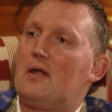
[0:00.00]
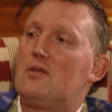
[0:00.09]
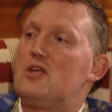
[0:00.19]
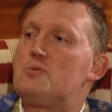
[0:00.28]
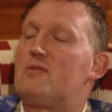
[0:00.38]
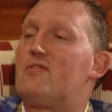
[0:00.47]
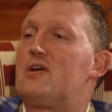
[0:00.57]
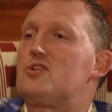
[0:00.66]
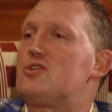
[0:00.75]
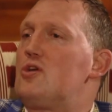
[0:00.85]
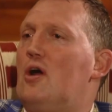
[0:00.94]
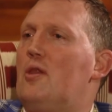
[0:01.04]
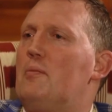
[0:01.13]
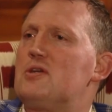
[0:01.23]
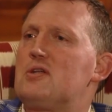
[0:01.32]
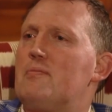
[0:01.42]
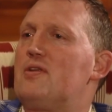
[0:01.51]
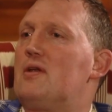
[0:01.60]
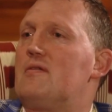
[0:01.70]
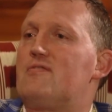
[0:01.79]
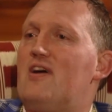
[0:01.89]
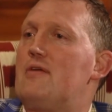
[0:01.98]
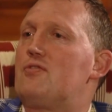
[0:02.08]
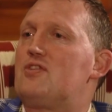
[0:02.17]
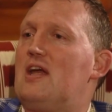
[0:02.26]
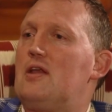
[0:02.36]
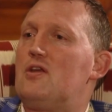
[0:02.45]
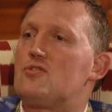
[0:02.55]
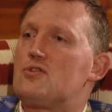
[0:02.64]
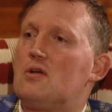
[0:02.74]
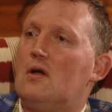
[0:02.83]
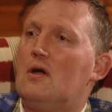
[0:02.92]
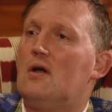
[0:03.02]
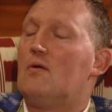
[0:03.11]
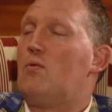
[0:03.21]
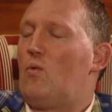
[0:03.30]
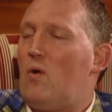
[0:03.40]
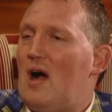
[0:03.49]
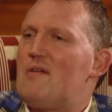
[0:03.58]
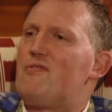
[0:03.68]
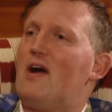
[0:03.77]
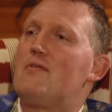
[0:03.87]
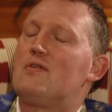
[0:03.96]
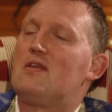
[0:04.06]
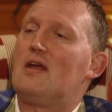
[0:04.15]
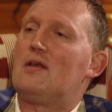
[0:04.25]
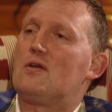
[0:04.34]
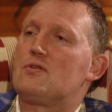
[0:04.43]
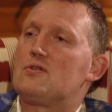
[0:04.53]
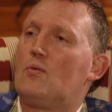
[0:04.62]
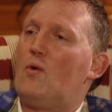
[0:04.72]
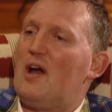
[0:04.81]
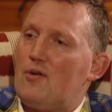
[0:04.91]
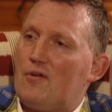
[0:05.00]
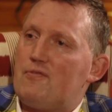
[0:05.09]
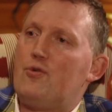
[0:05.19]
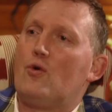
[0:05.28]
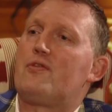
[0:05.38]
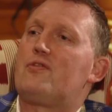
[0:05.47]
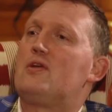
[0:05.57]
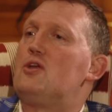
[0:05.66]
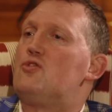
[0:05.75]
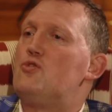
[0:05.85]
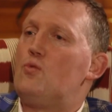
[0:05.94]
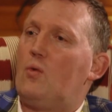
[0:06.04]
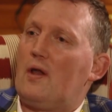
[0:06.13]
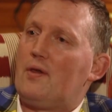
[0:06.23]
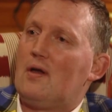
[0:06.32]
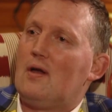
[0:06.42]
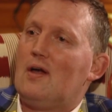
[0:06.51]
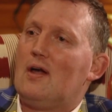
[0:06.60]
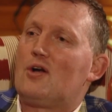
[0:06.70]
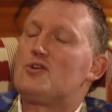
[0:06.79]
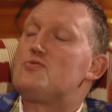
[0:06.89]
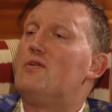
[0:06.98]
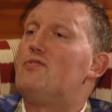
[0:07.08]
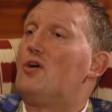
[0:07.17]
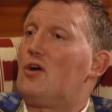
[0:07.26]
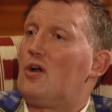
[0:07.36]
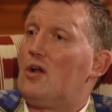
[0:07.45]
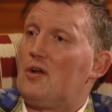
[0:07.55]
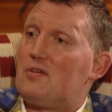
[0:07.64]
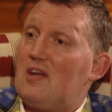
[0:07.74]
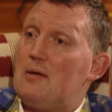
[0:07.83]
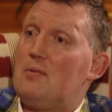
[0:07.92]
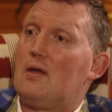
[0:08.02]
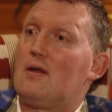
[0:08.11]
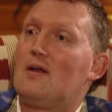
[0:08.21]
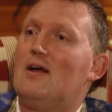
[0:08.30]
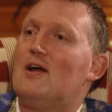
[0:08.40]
And these professors say, oh, there'll be something in 5 or 10 years. Well, why 5 and 10 years? Why not 4, 3, 2, 1? Because we've not got a lot of time here.